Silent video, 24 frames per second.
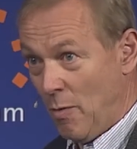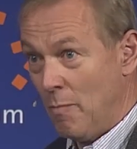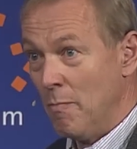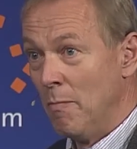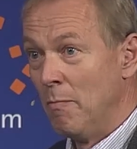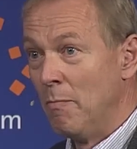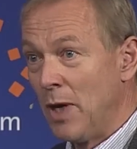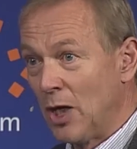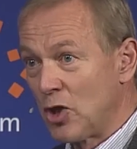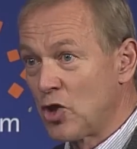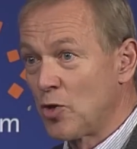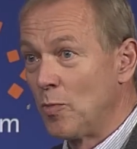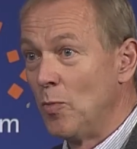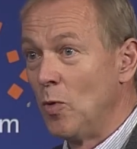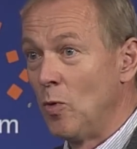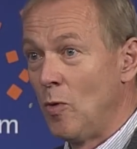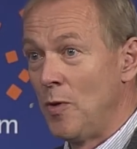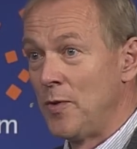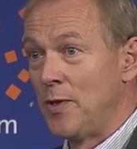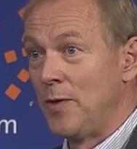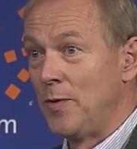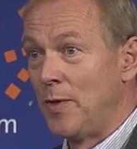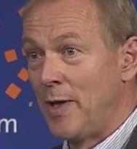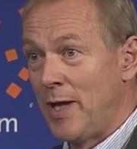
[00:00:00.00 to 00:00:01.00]
much
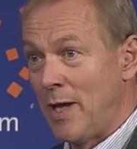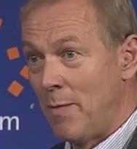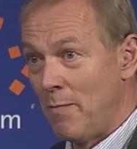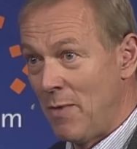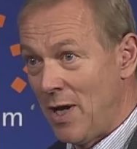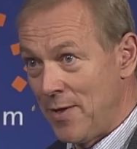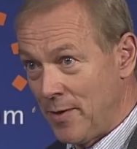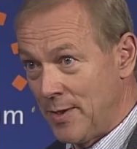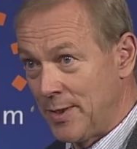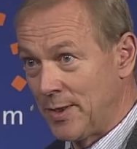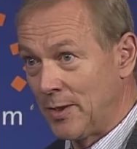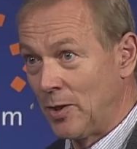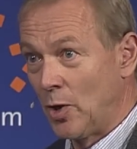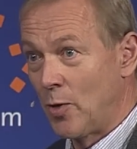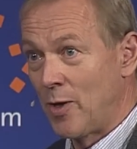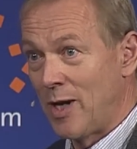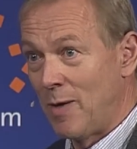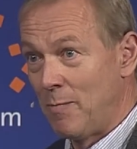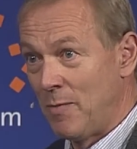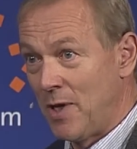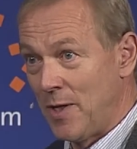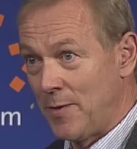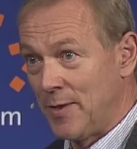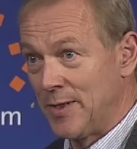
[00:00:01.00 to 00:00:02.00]
more than their mothers and
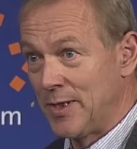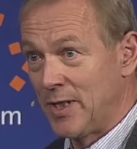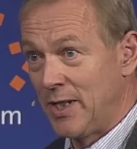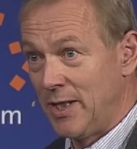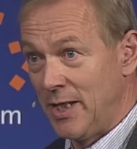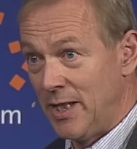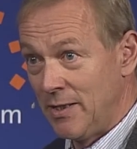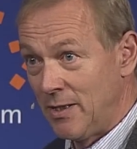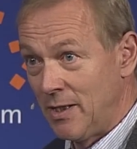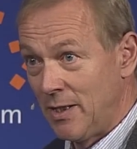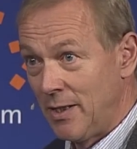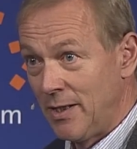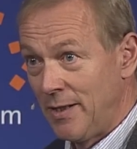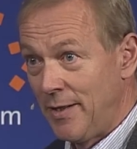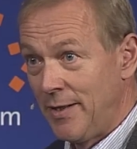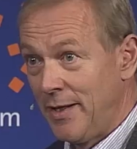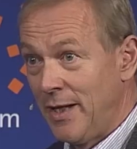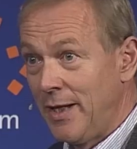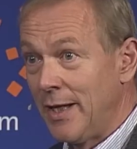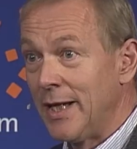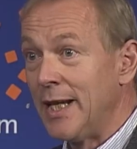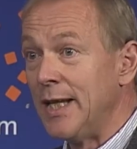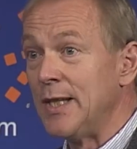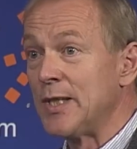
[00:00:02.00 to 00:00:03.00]
grandmothers did
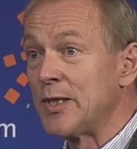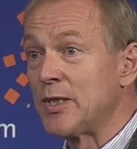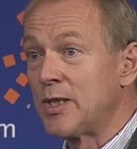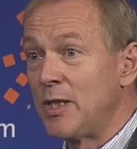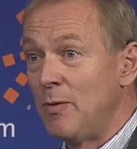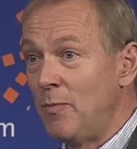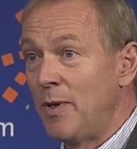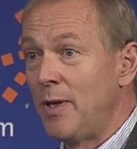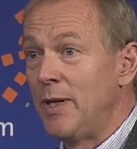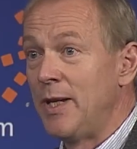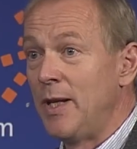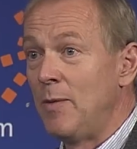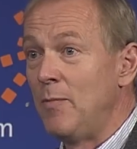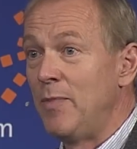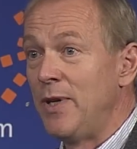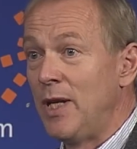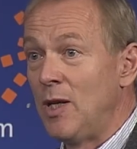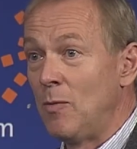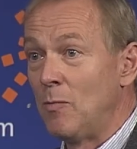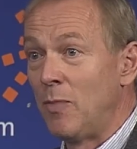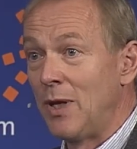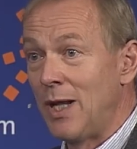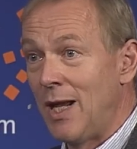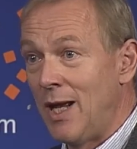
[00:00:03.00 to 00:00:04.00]
is simply
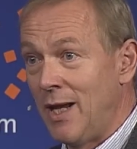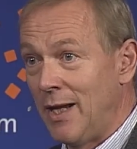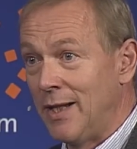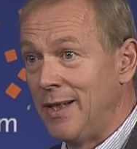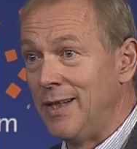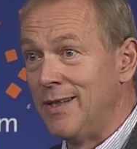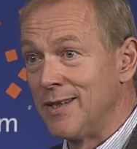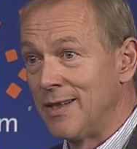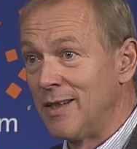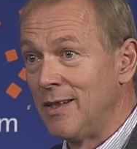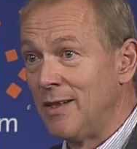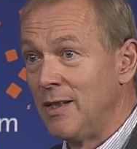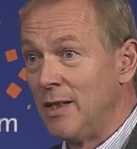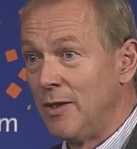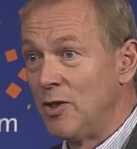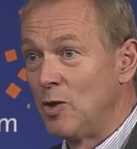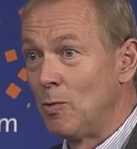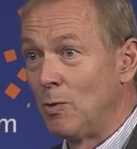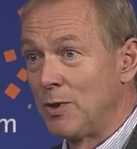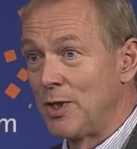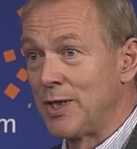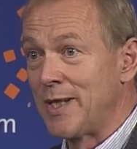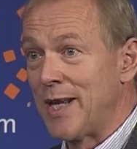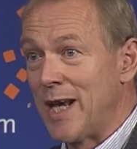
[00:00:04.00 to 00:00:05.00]
being blind
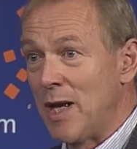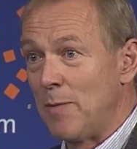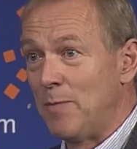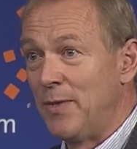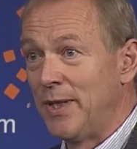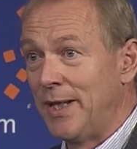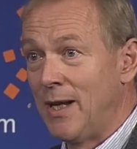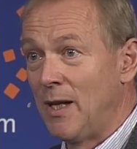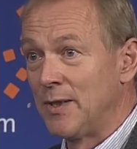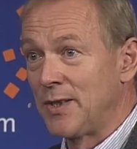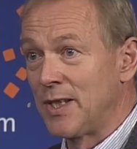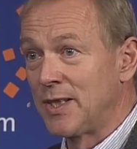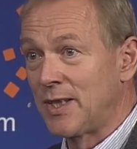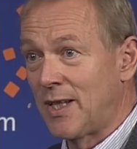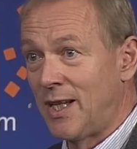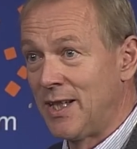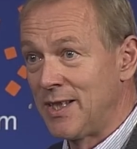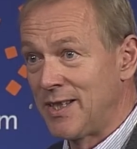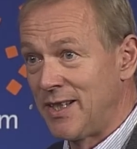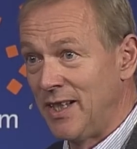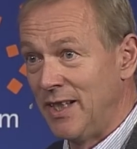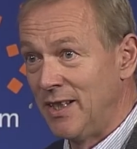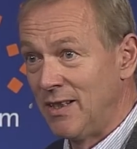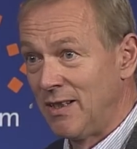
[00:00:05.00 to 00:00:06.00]
to what is happening in our
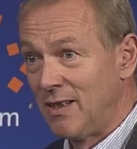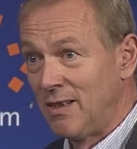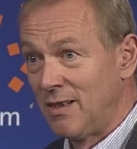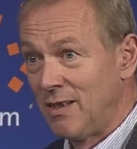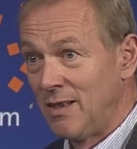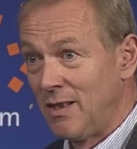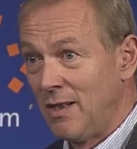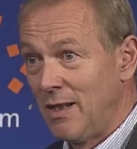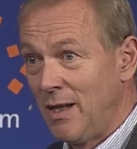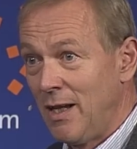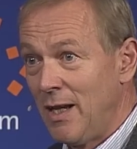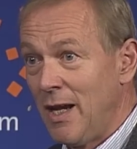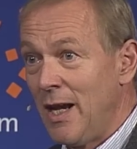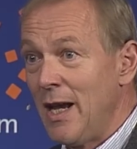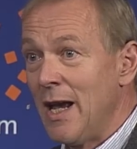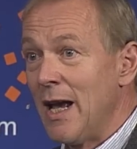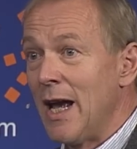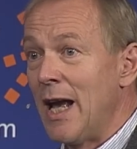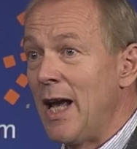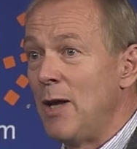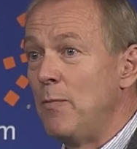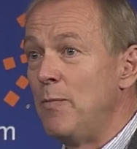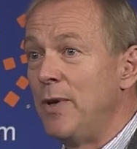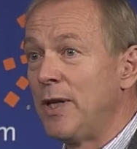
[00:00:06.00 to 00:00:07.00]
society.
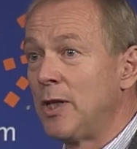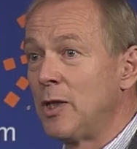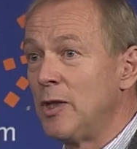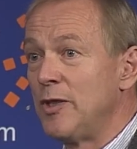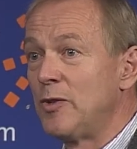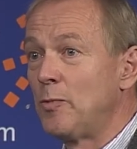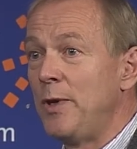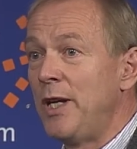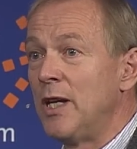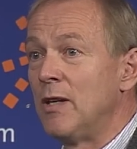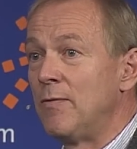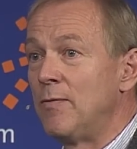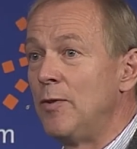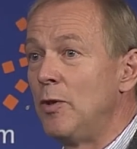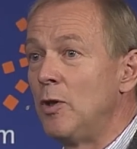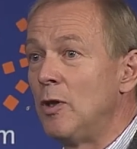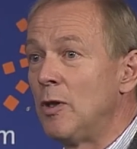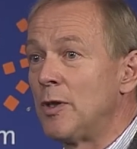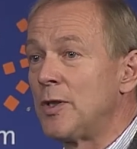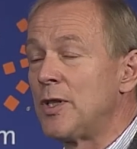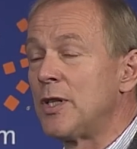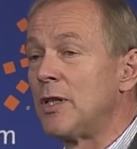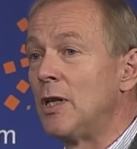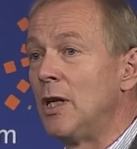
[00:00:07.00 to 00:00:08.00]
And because we have
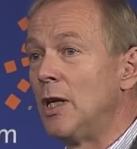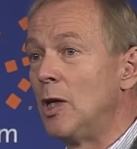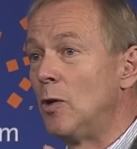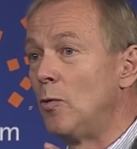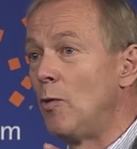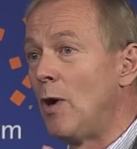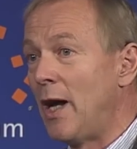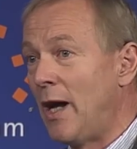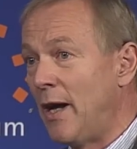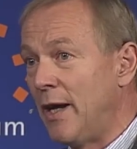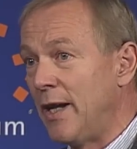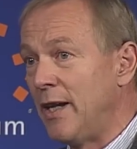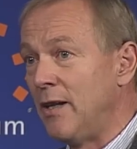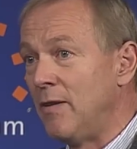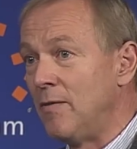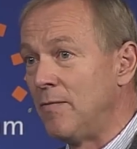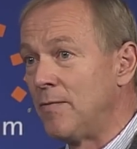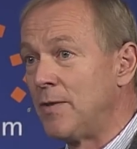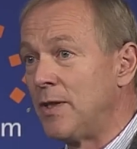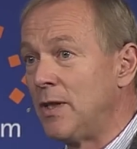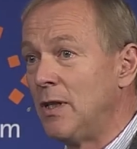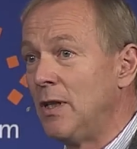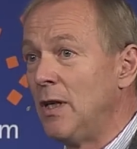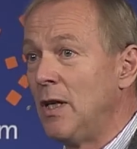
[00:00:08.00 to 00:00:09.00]
not
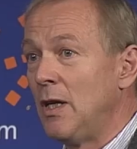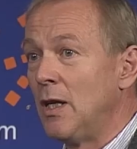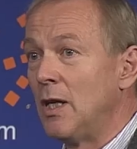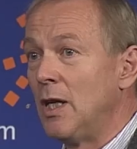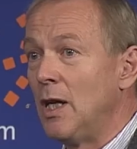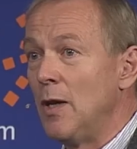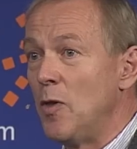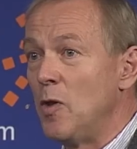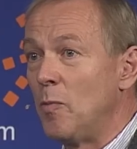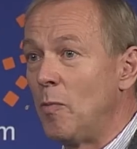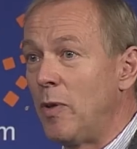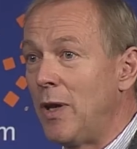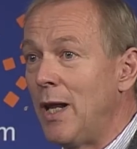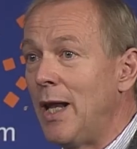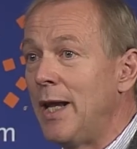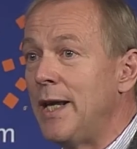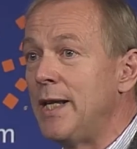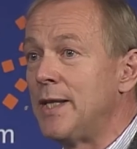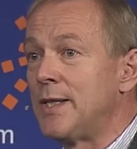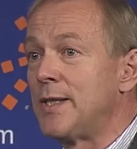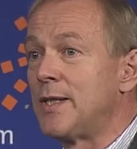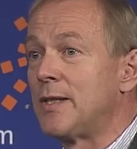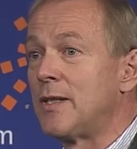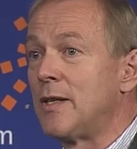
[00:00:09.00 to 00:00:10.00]
arrived at the
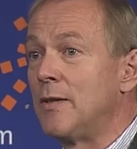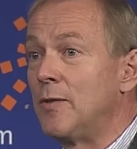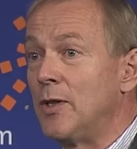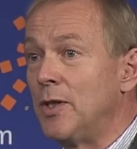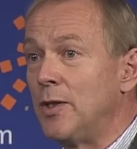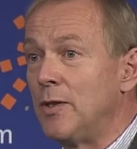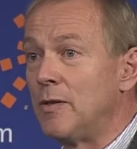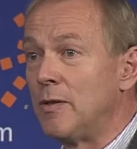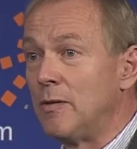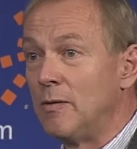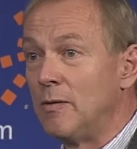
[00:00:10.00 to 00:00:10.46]
place that